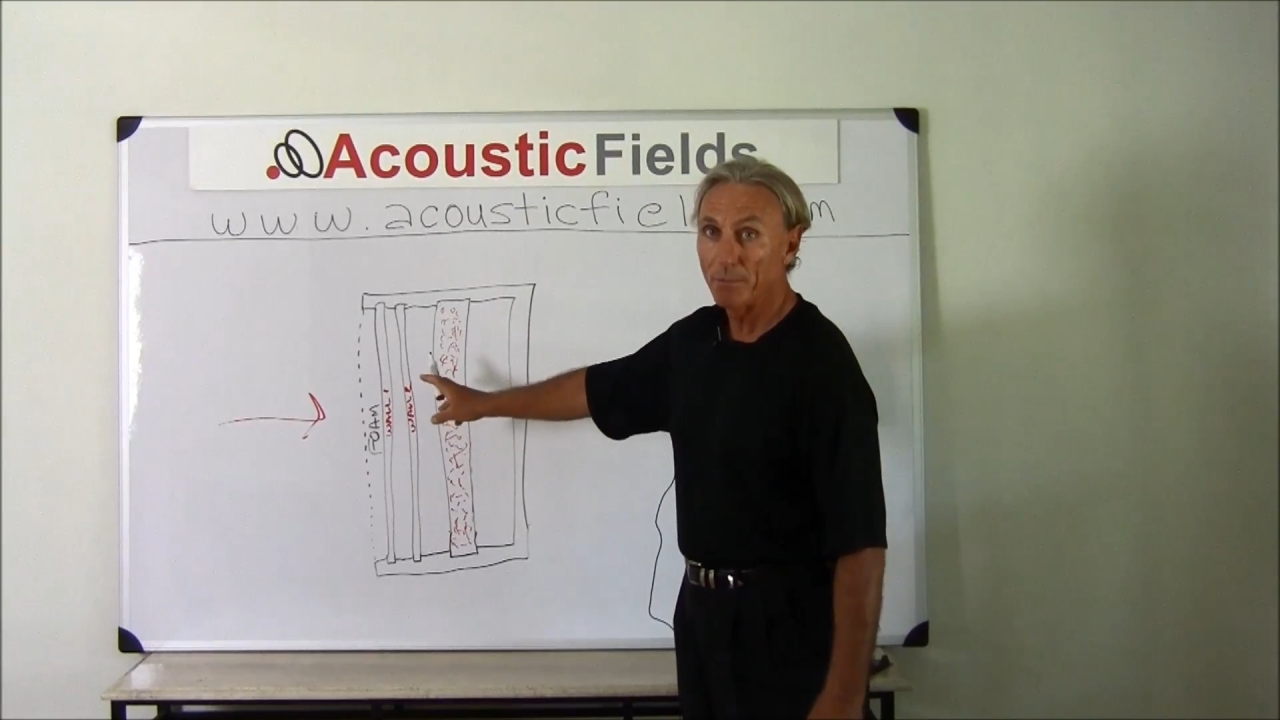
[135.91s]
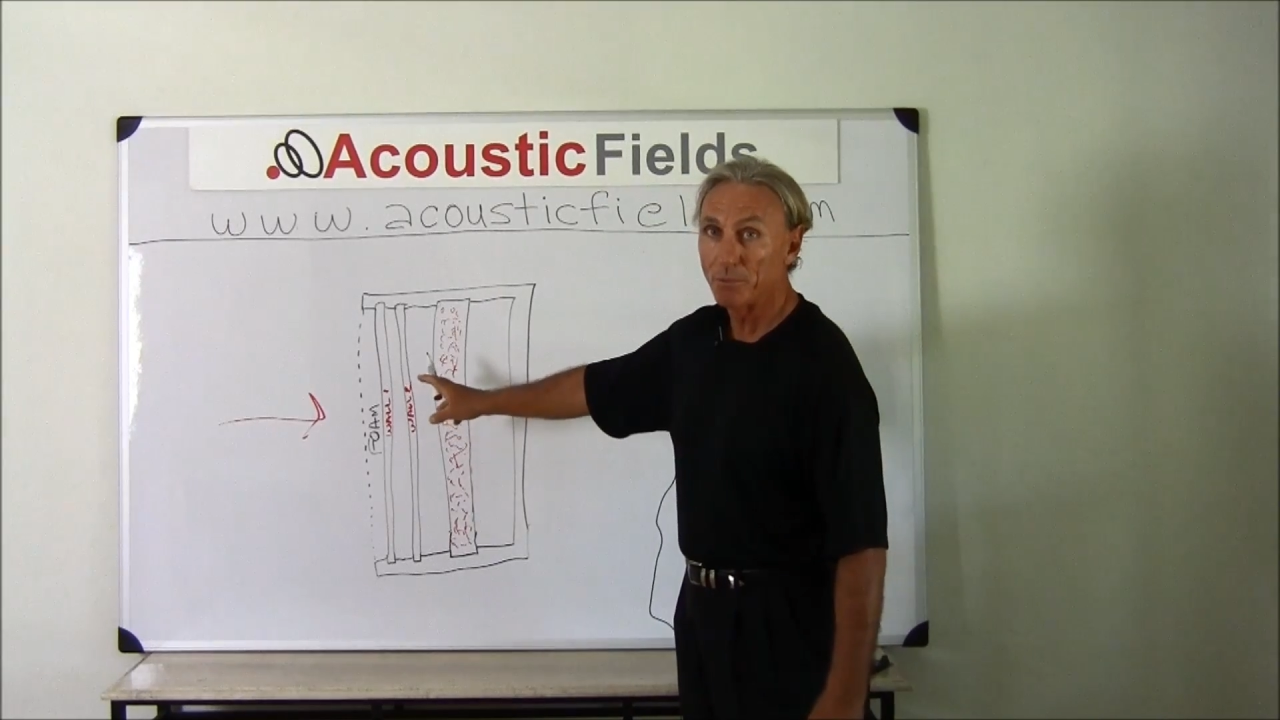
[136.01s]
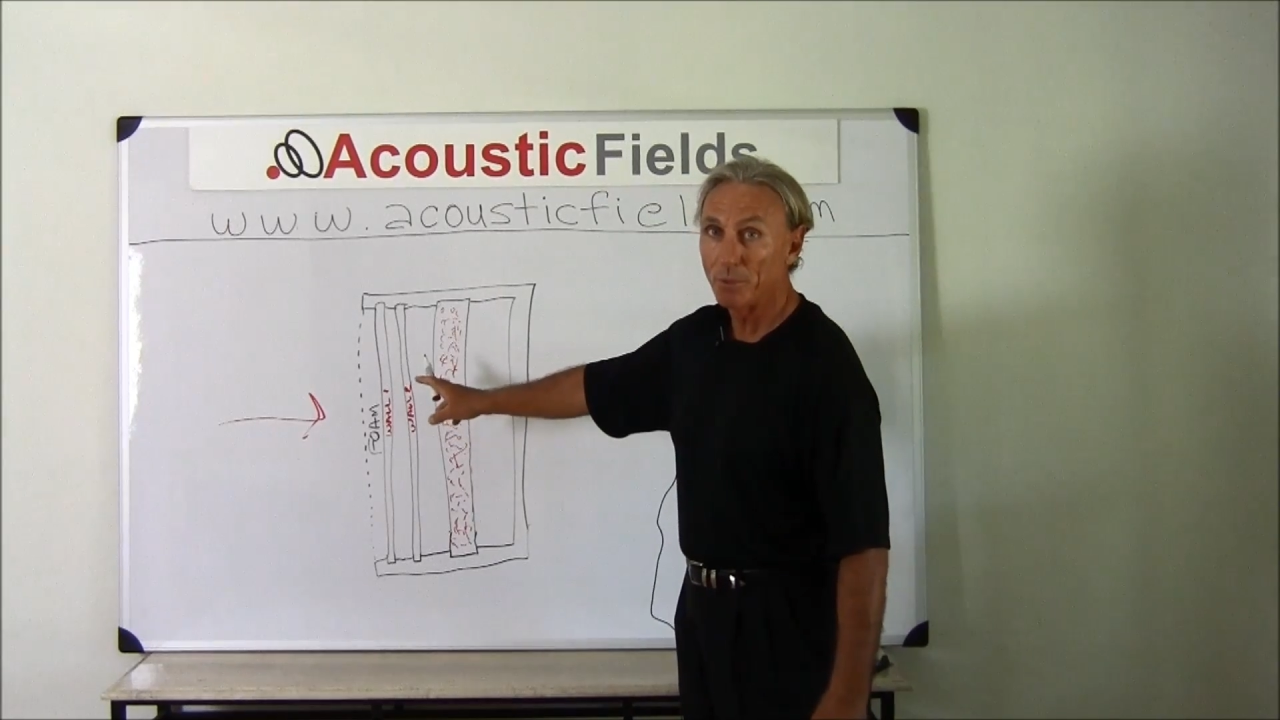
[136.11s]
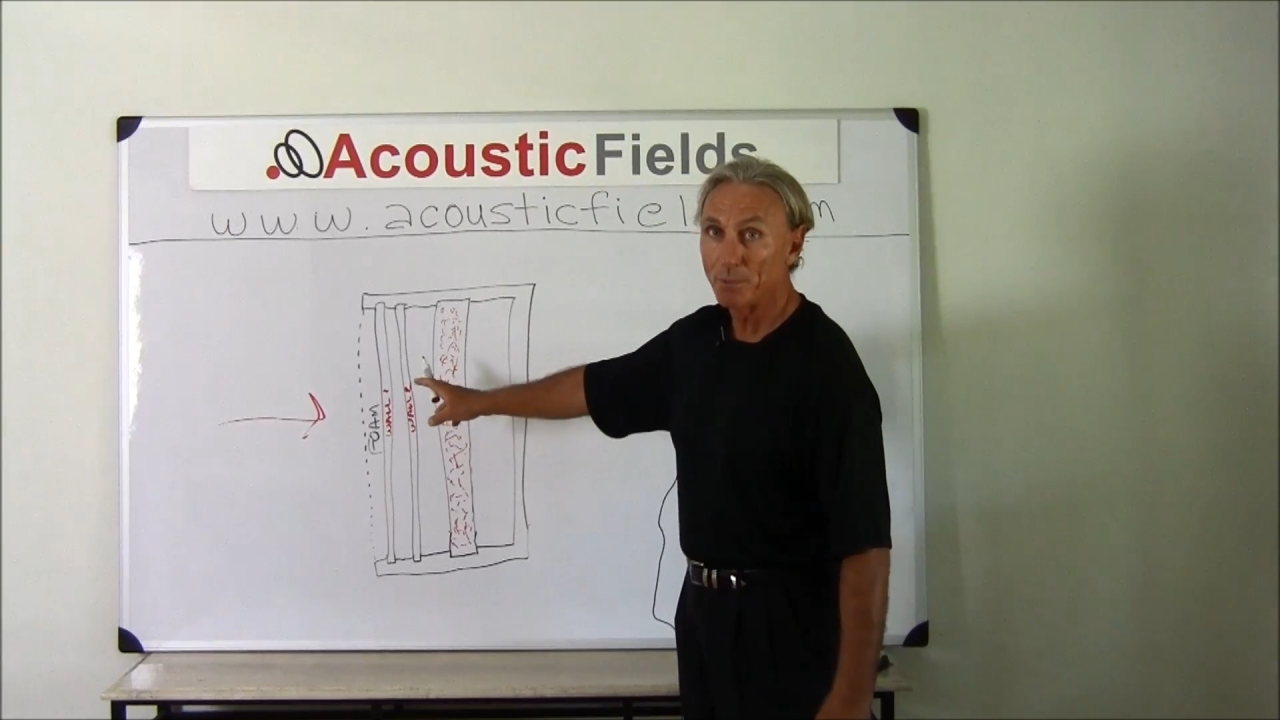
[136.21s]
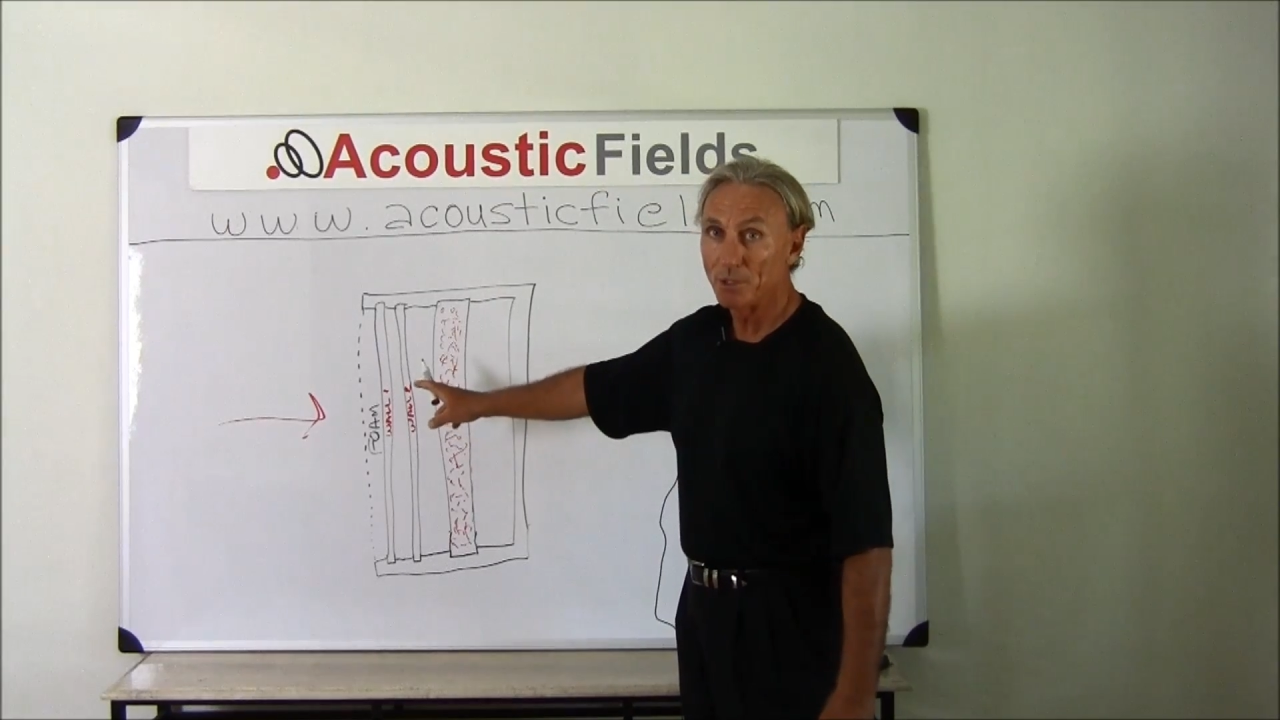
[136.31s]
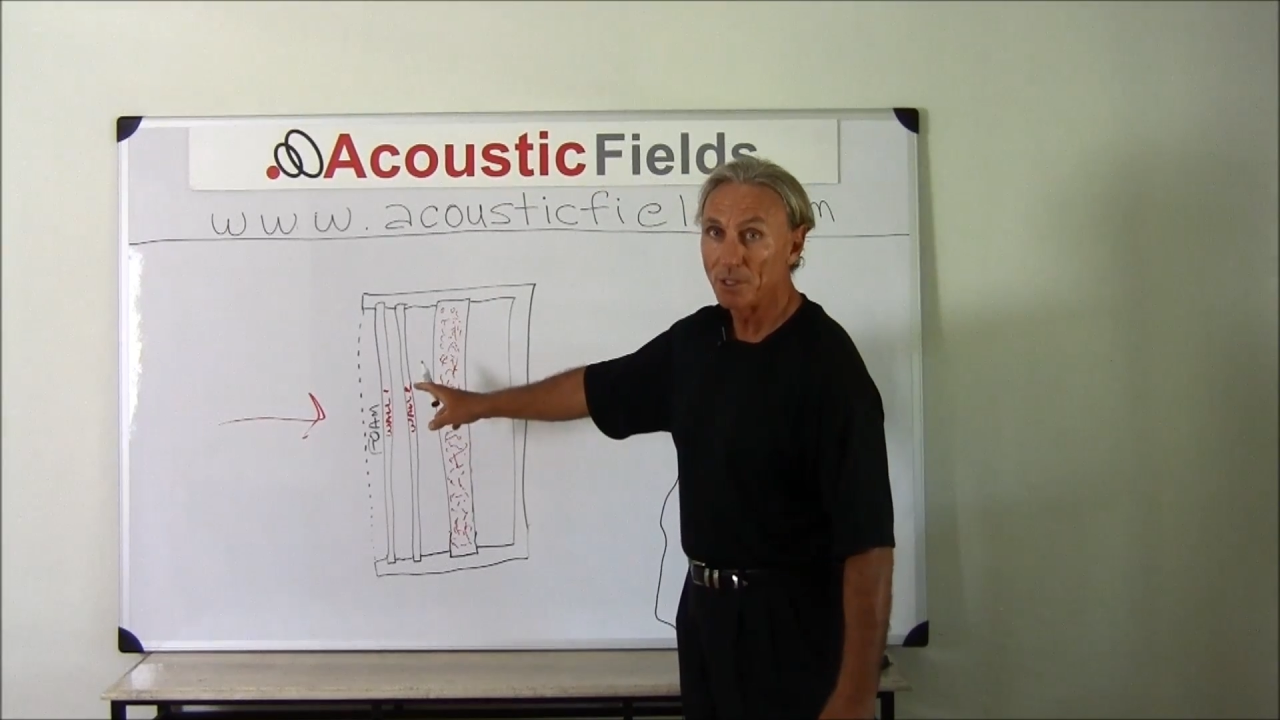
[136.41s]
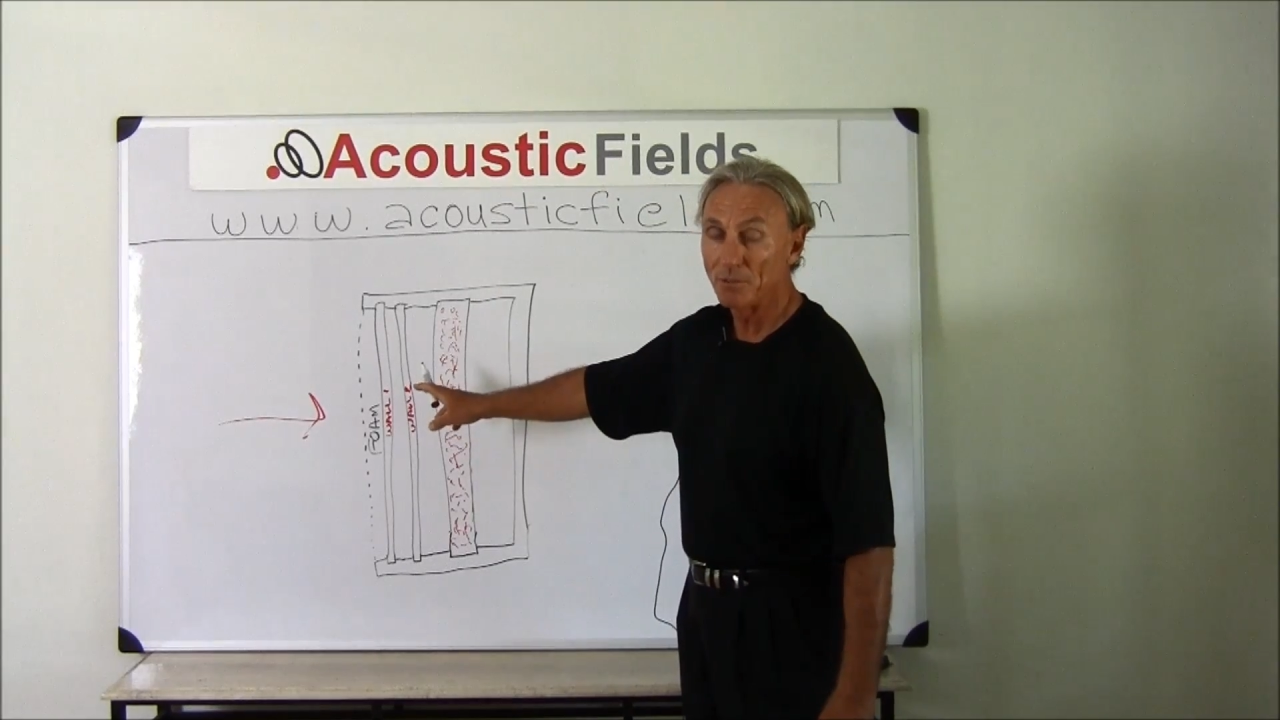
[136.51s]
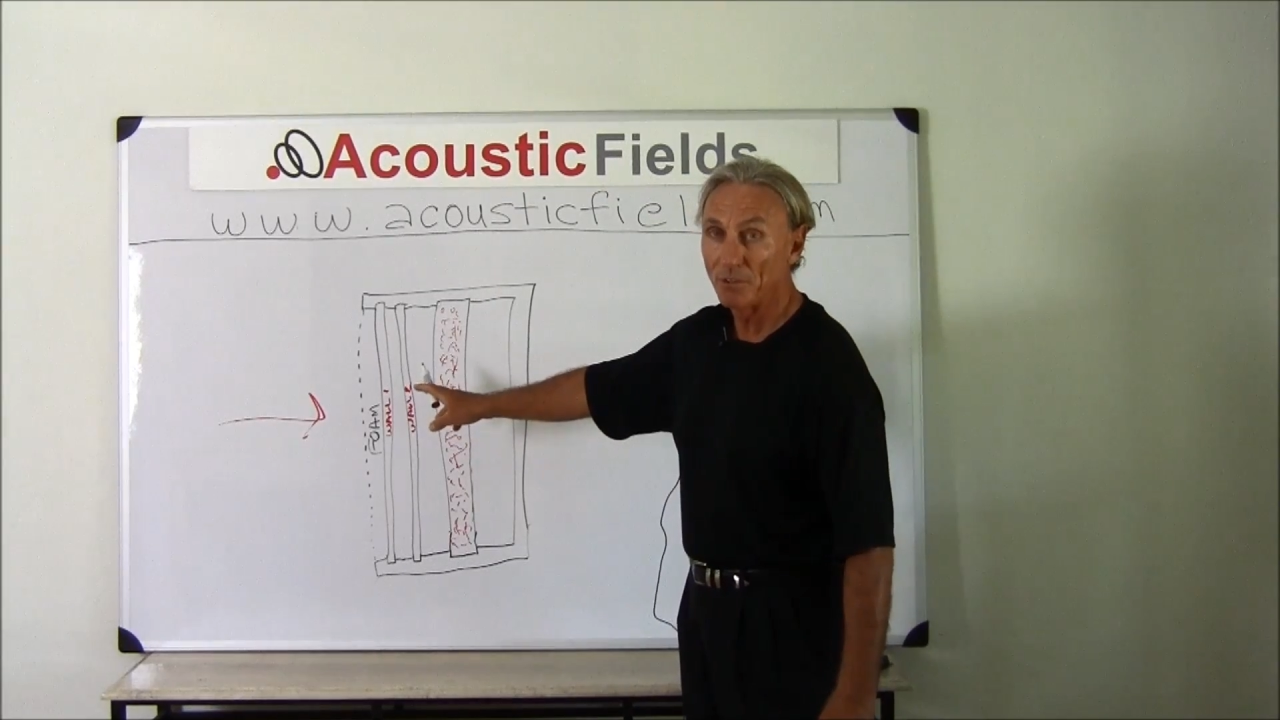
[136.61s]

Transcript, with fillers: of absorption